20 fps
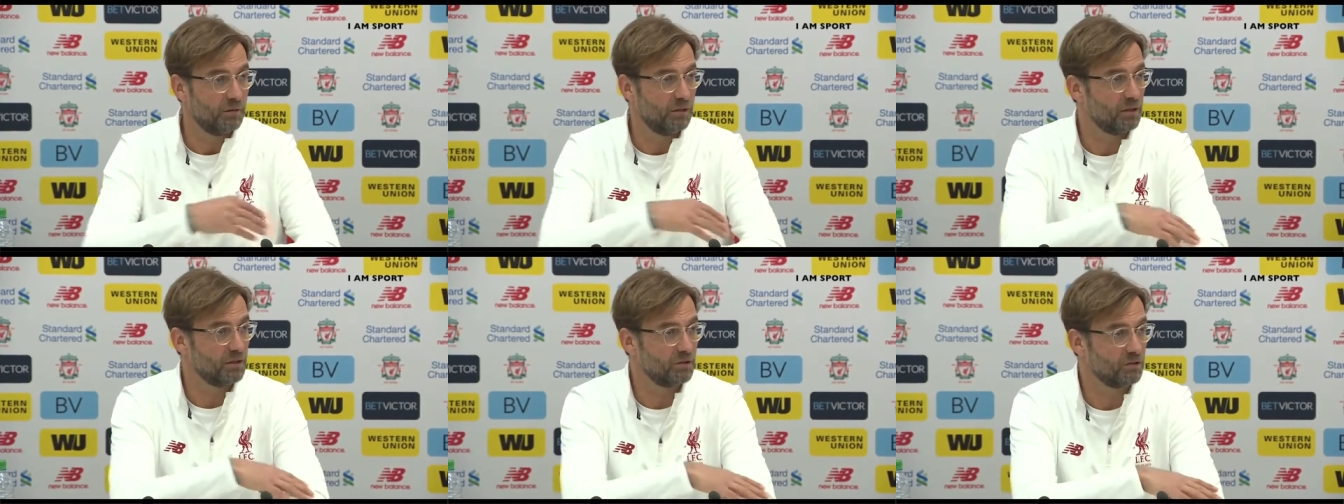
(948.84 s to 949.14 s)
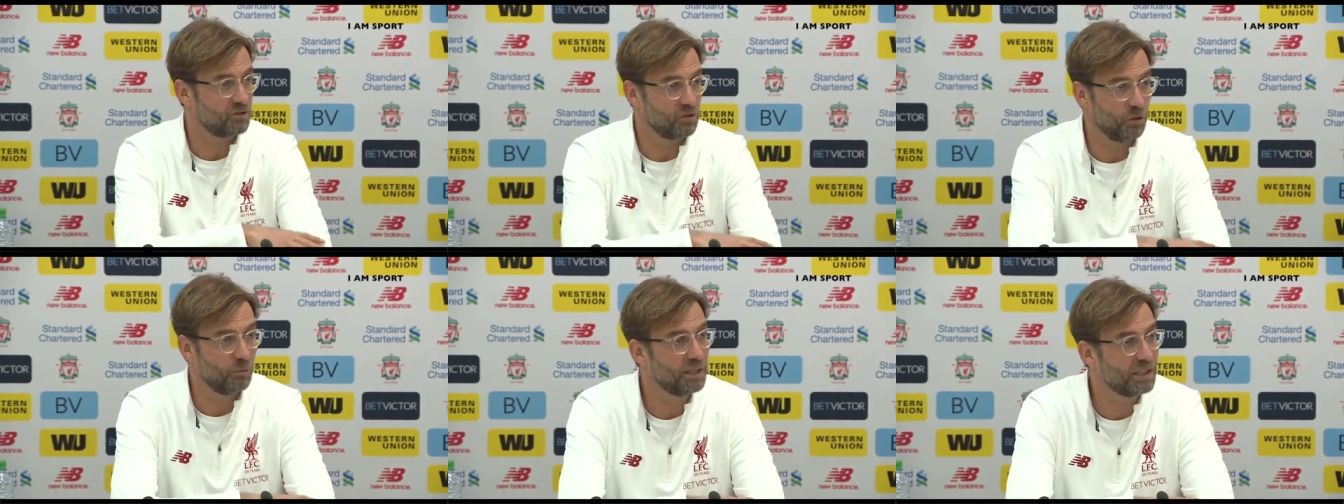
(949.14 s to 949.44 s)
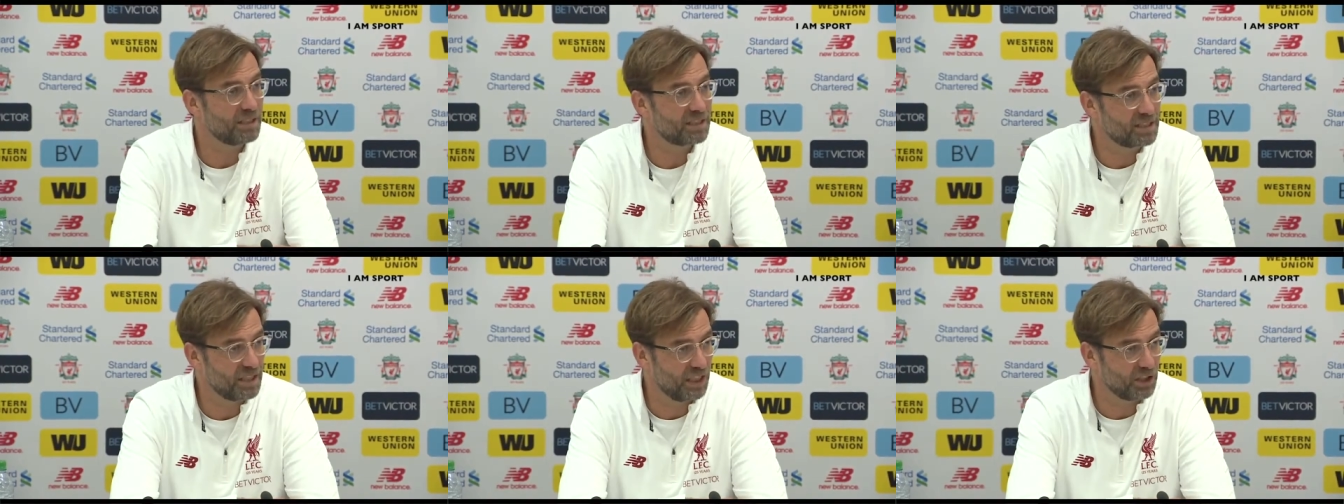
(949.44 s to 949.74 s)
There are so
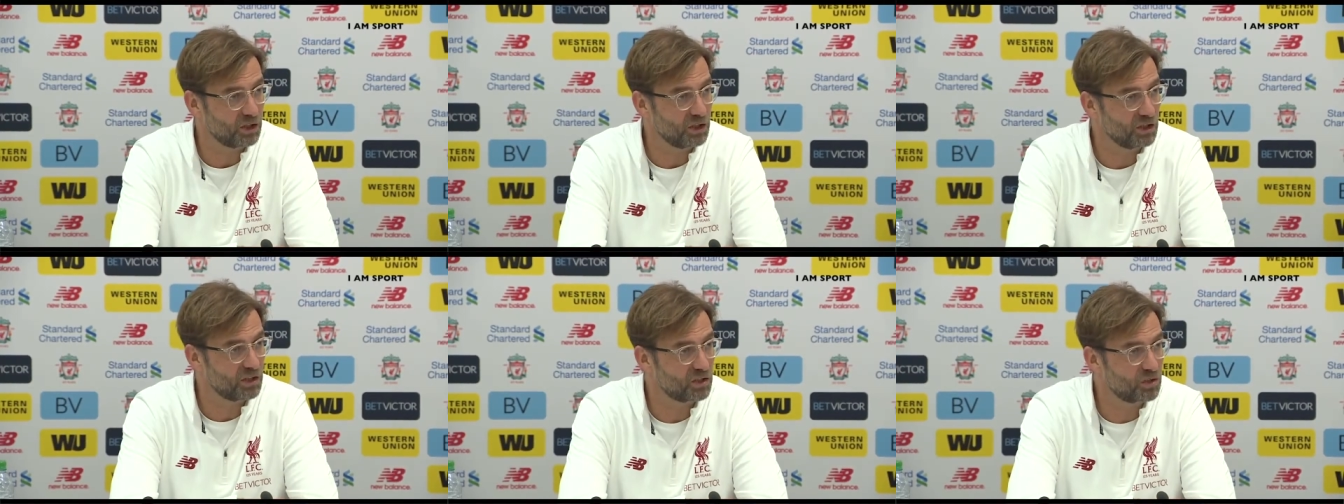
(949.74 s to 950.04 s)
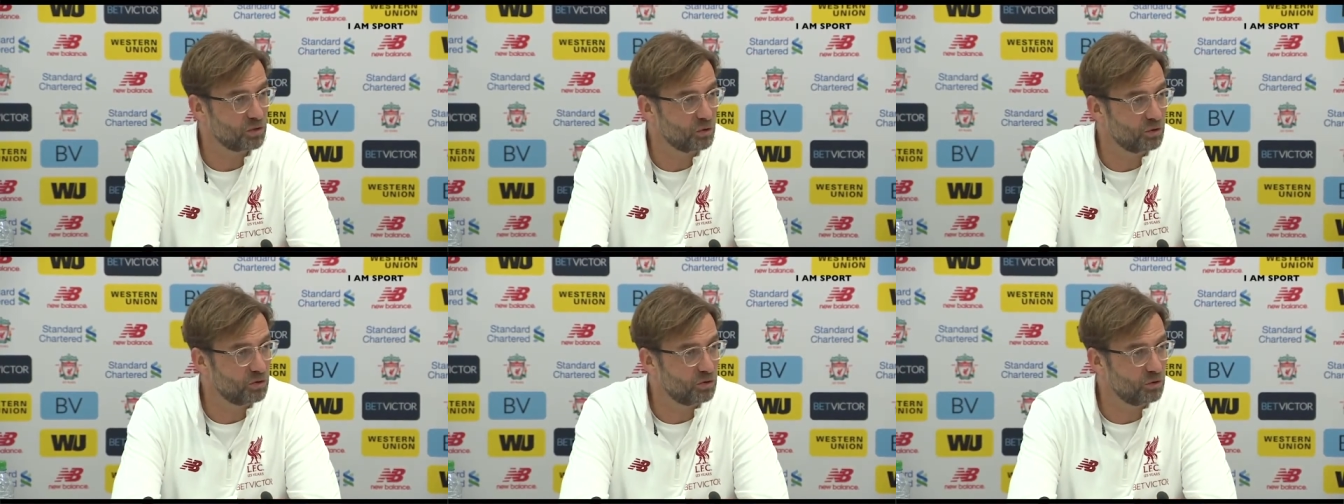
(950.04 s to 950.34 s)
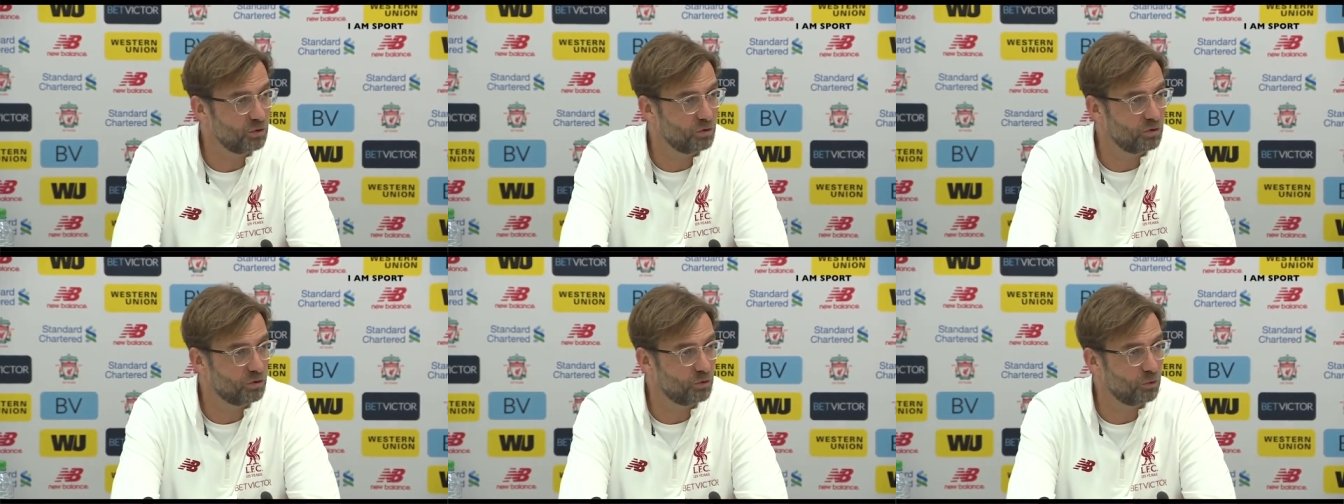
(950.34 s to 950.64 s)
many sessions to
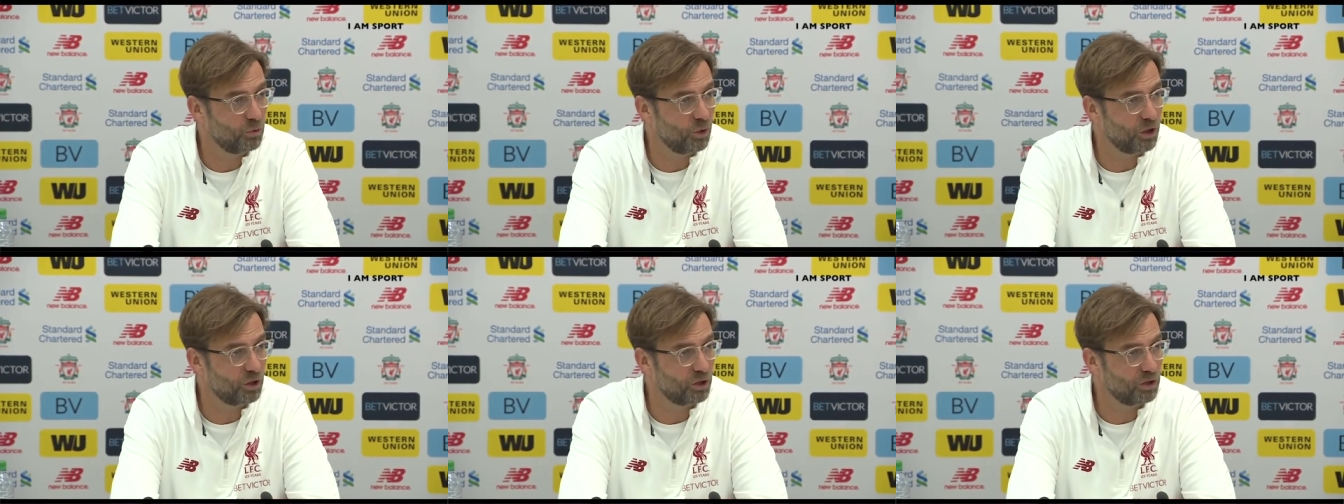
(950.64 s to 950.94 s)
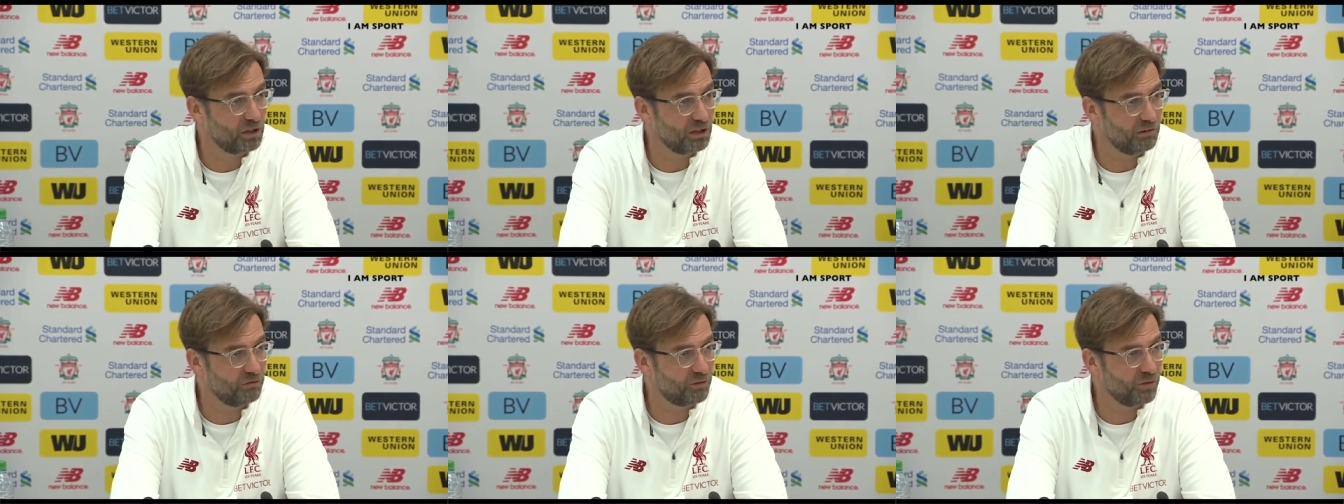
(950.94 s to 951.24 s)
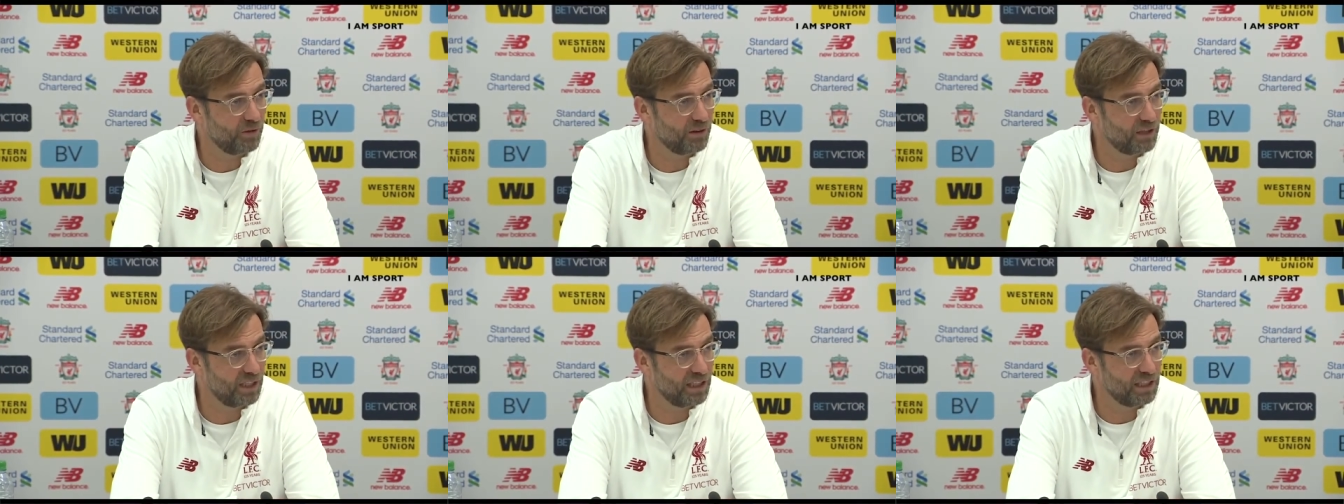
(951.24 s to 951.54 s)
work on
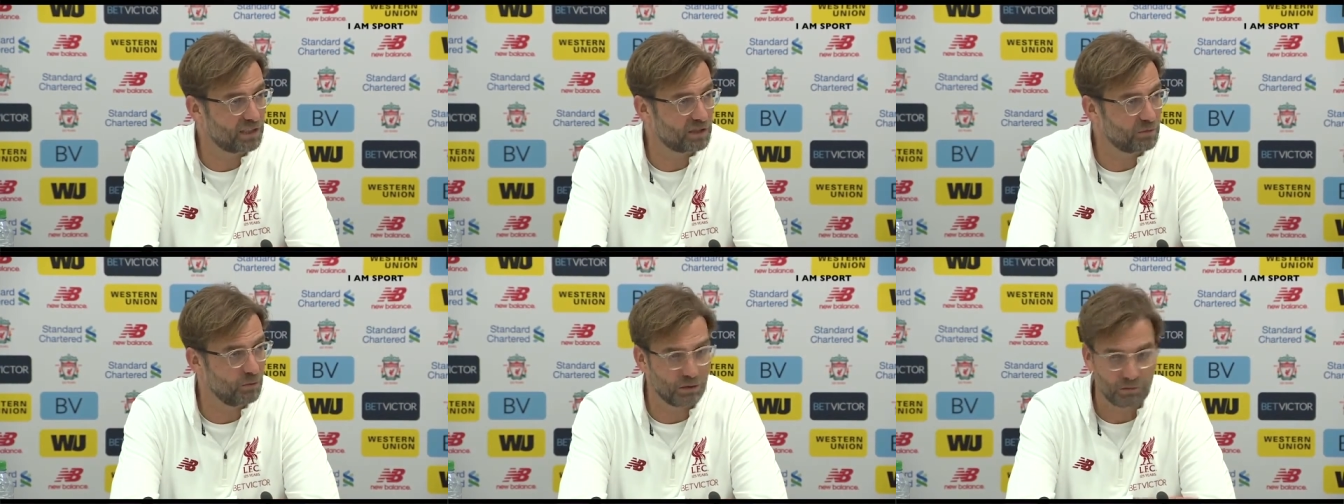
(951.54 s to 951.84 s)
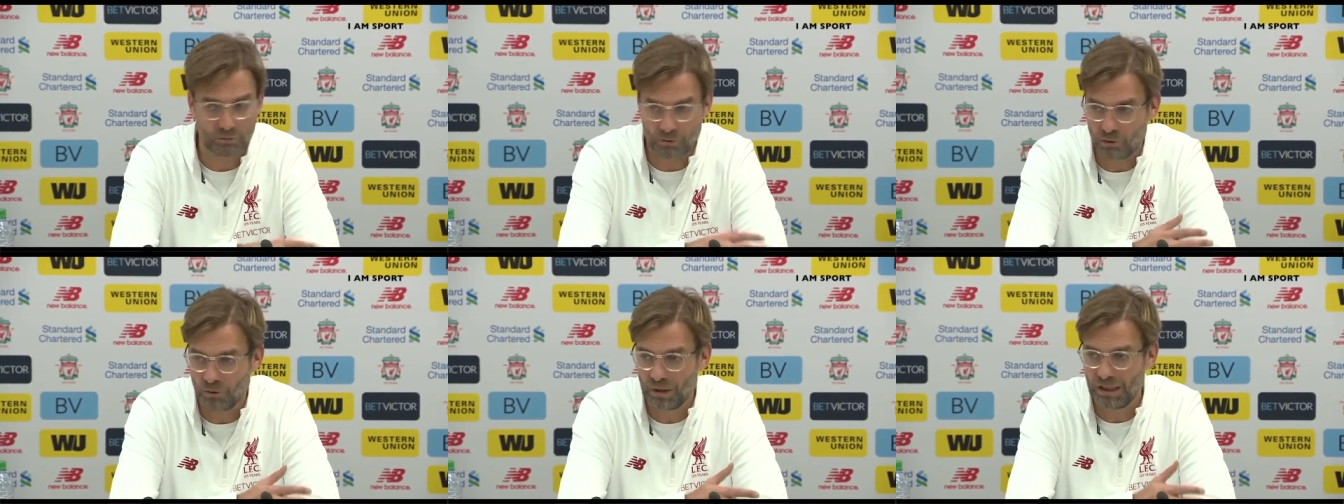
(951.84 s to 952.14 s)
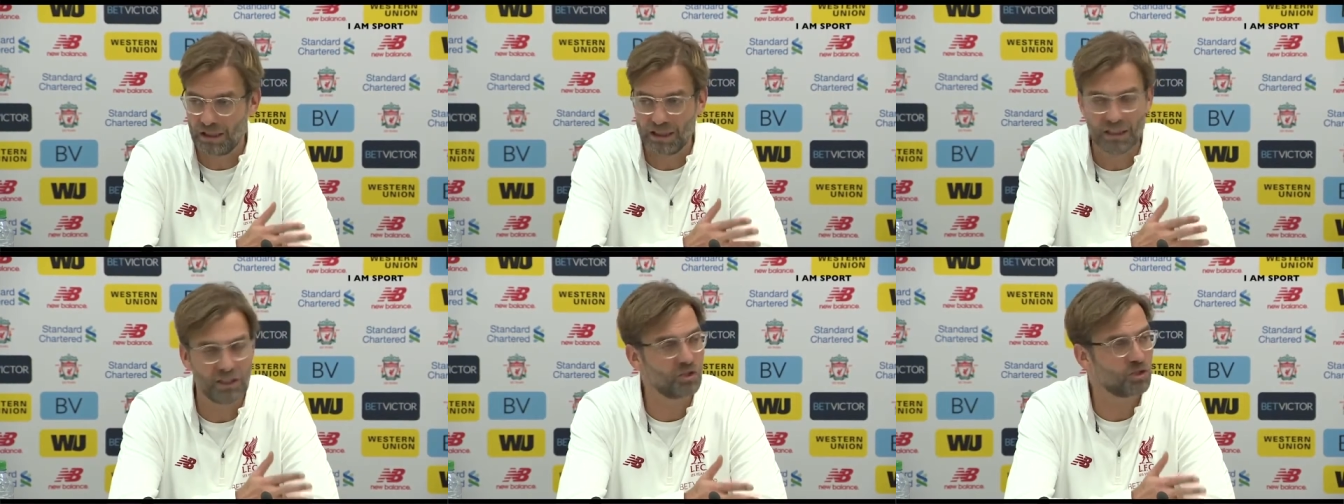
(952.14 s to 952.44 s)
different things, what we
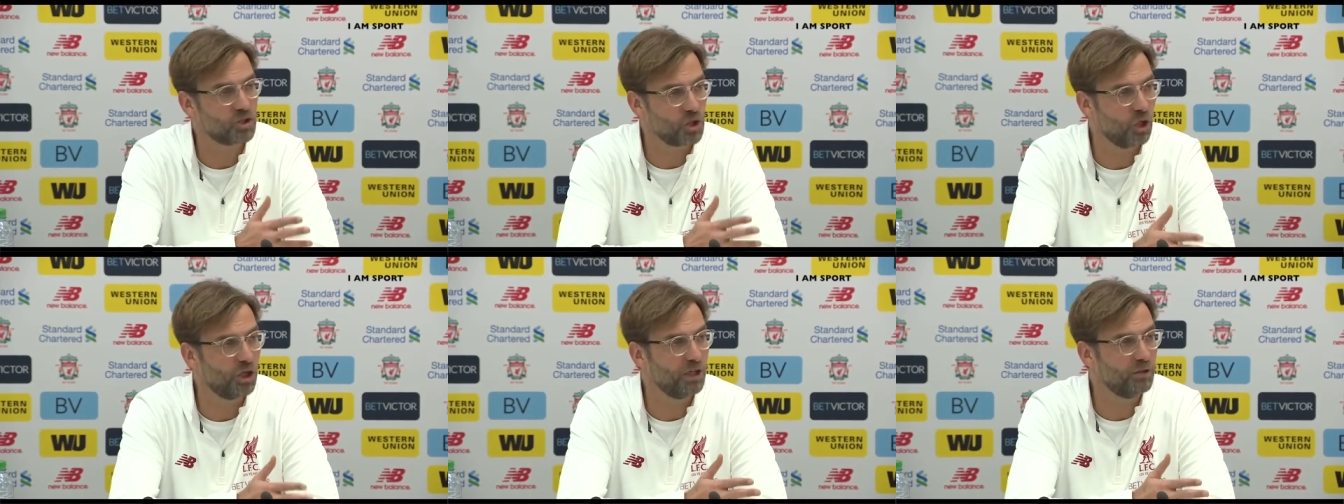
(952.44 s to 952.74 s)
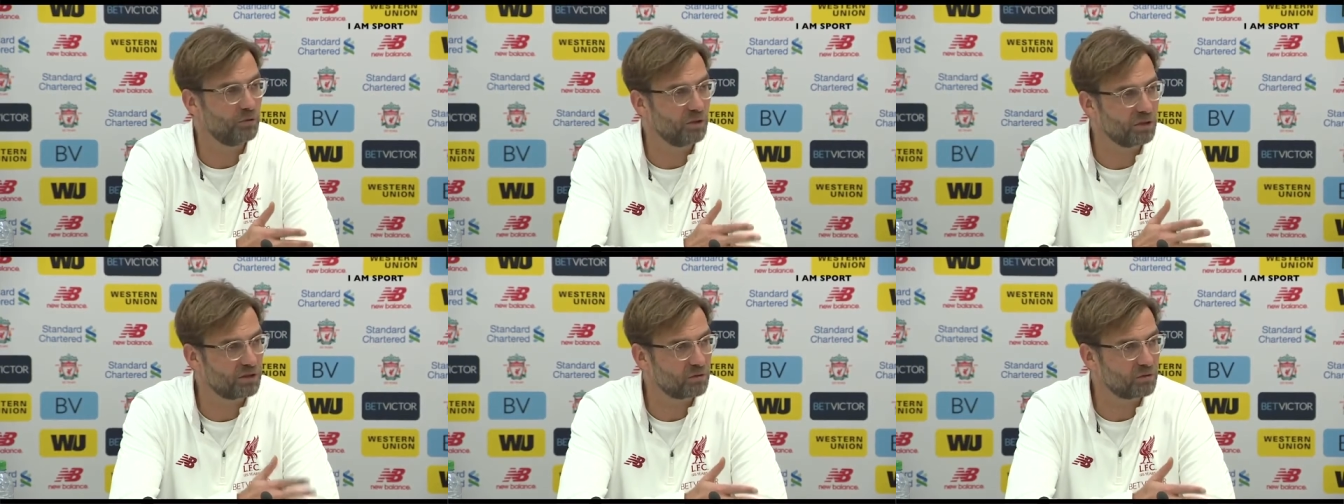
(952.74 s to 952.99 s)
really enjoy,